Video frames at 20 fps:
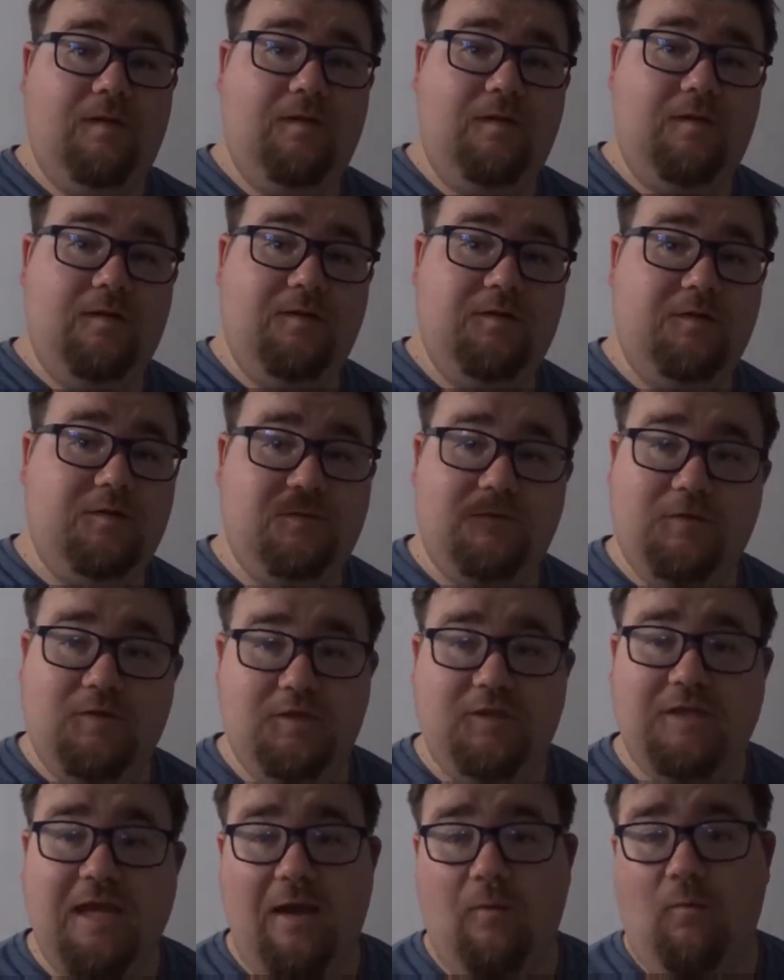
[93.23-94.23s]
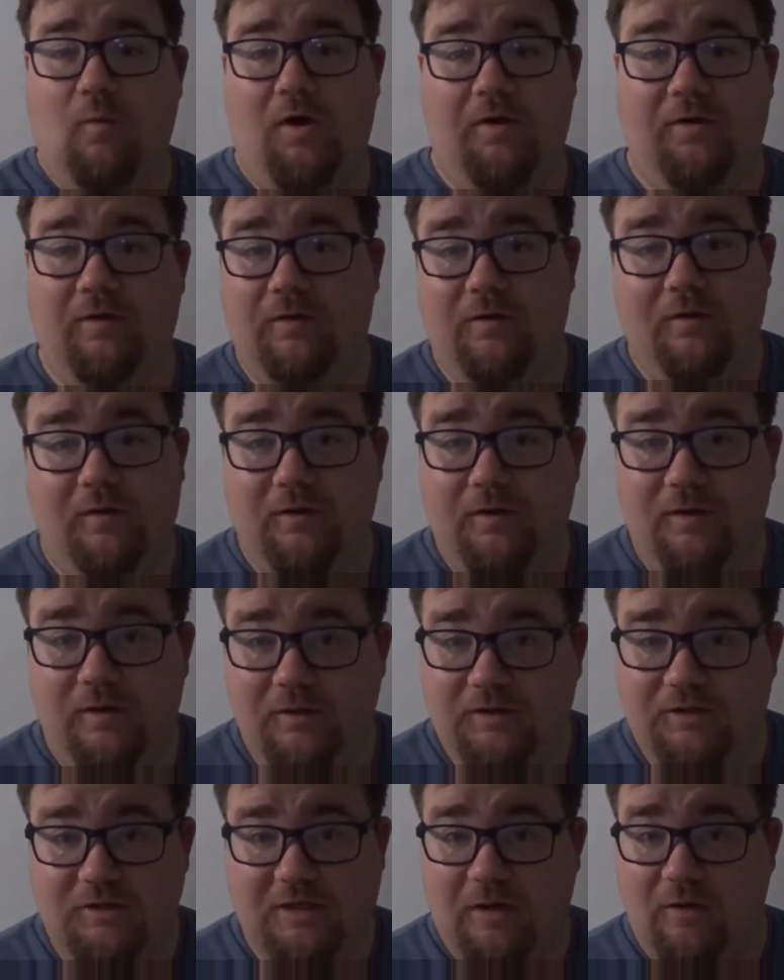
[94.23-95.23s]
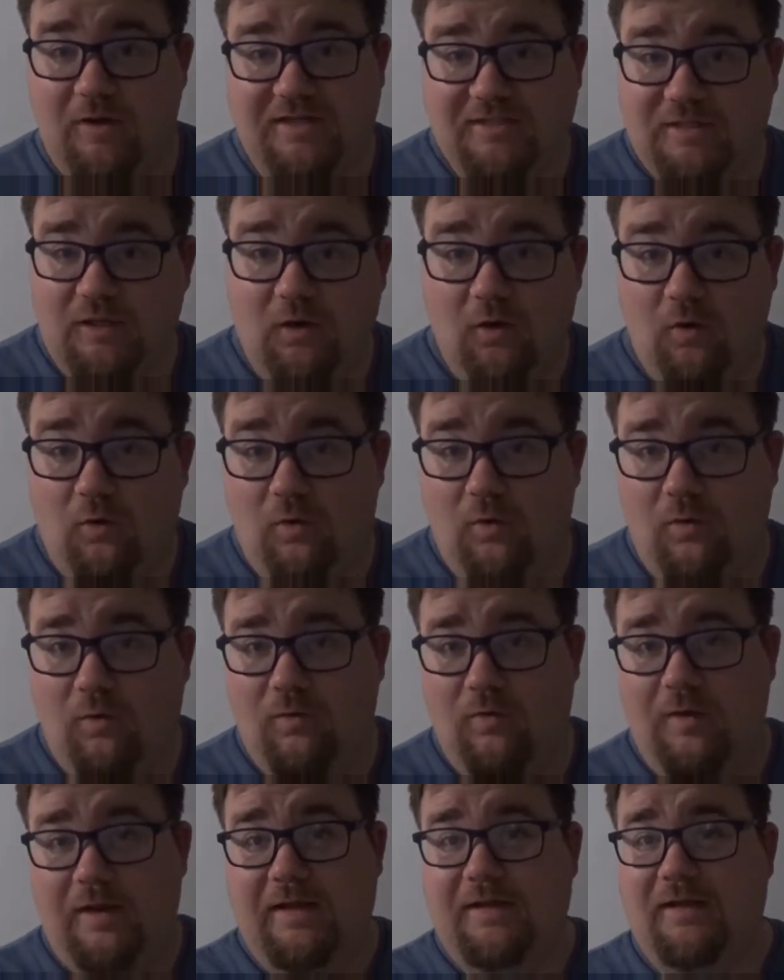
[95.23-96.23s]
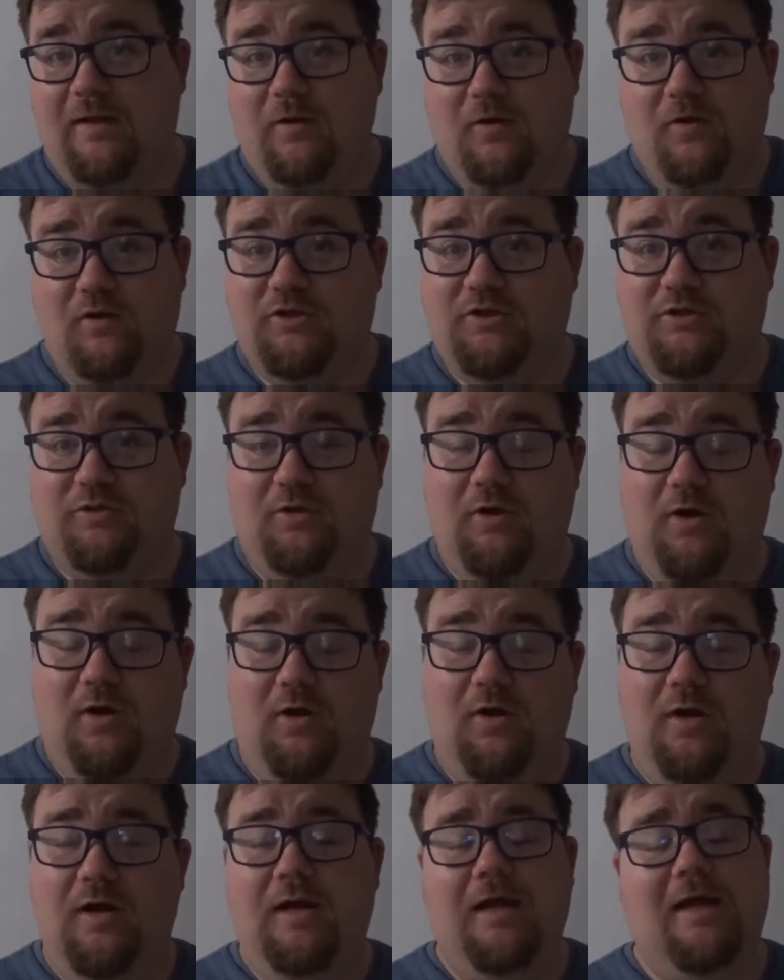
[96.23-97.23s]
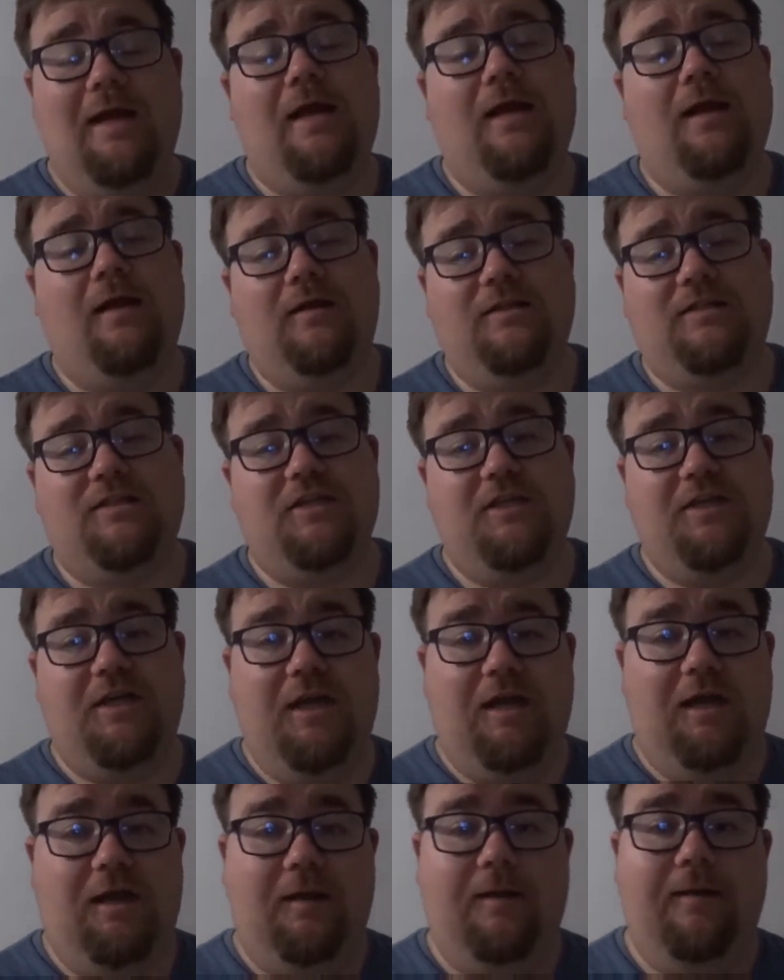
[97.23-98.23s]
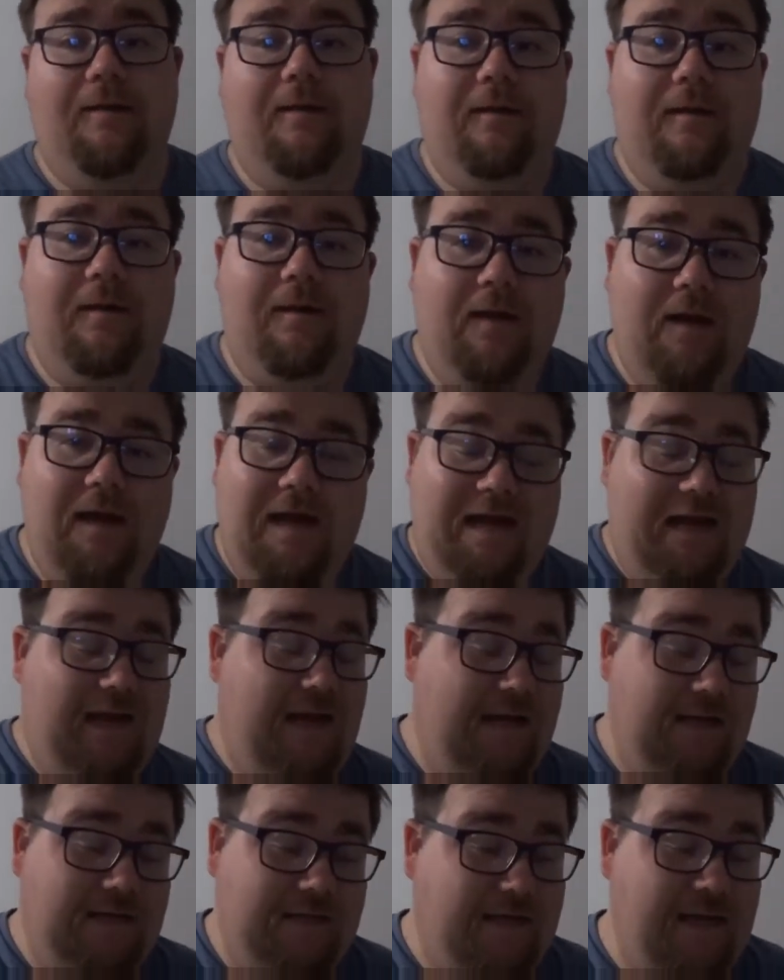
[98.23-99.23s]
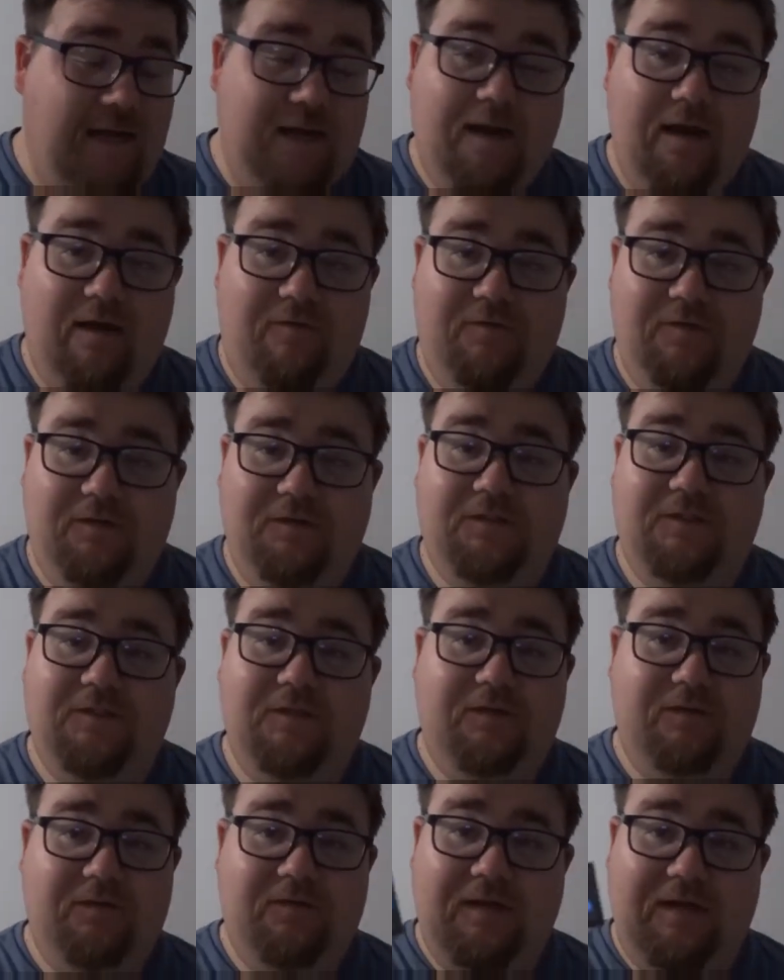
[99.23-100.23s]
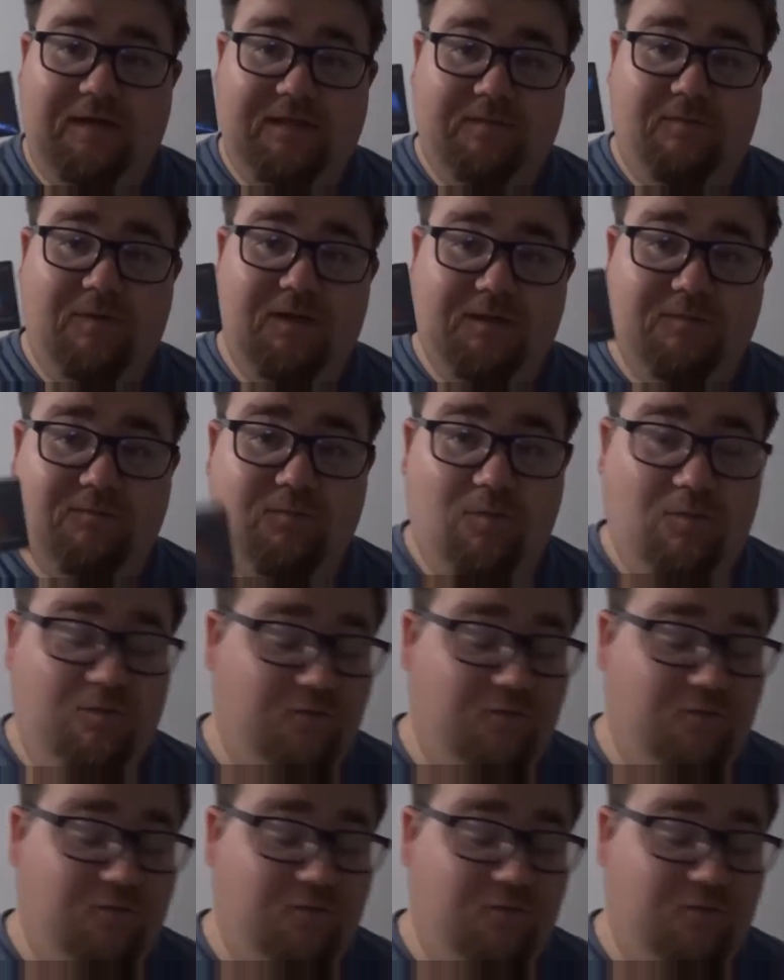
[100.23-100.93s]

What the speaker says: Just get one. Just get. It's the law. It don't cost you a lot. It lasts a year. Get covered. That is the most important